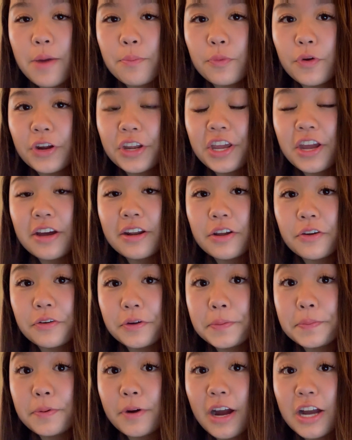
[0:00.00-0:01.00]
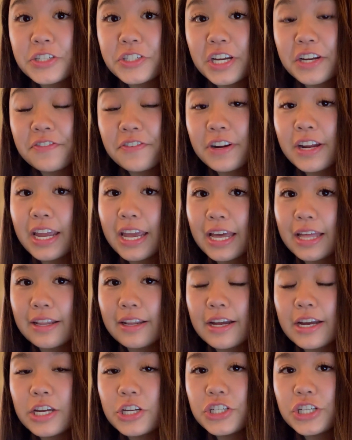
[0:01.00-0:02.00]
working on a group project for
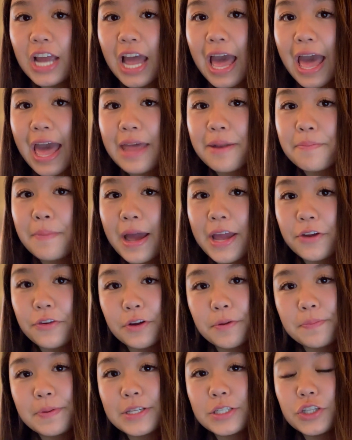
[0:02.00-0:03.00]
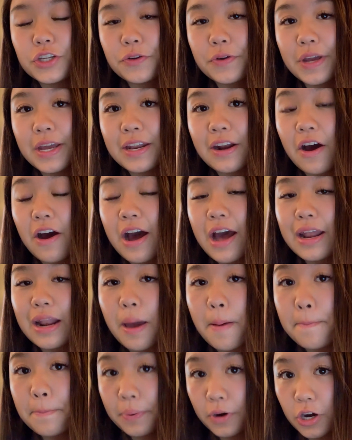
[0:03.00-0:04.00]
English and my group is doing it on
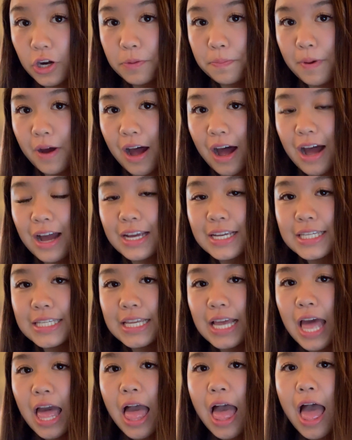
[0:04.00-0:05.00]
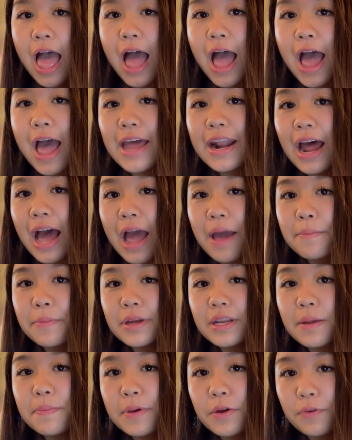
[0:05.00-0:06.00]
Bird Box and I'm
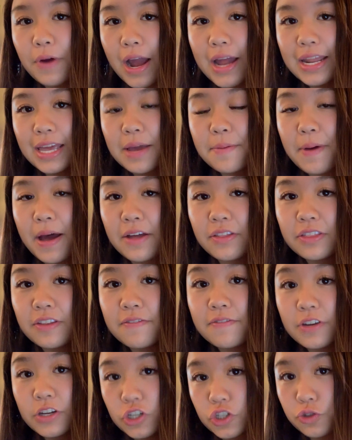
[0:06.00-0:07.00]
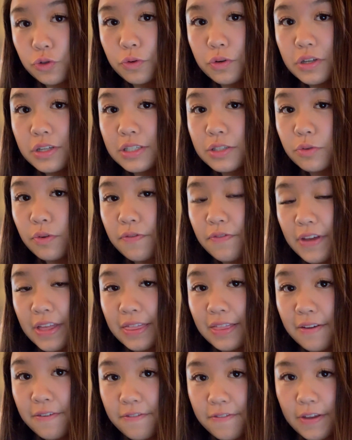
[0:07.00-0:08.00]
going to be writing about the visuals
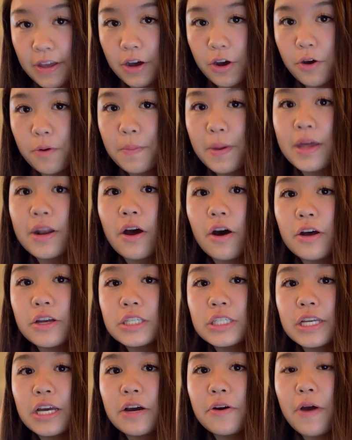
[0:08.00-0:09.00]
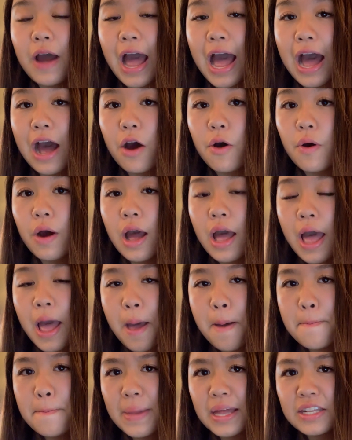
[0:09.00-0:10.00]
within the film and also how
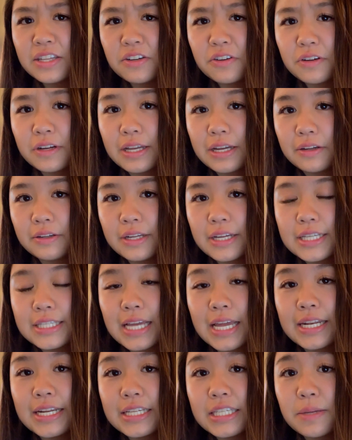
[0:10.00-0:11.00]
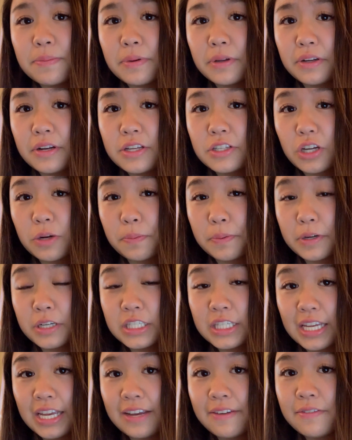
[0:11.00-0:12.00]
mental illness and disabilities are
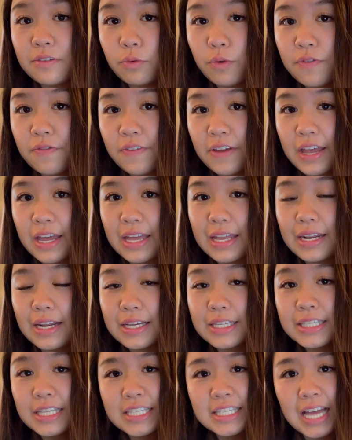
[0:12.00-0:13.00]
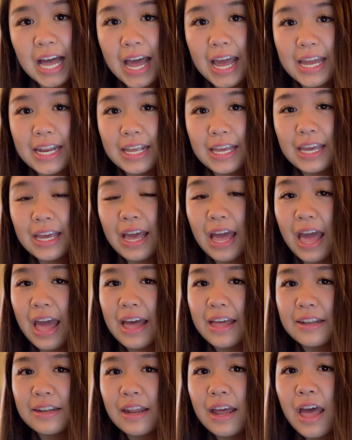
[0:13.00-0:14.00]
perceived within society
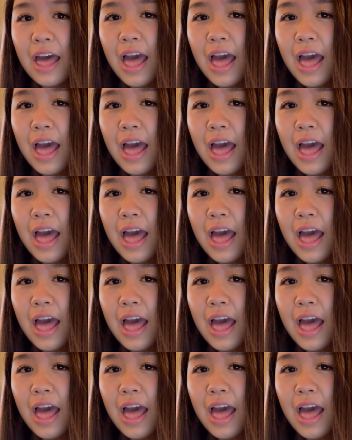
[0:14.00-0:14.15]
and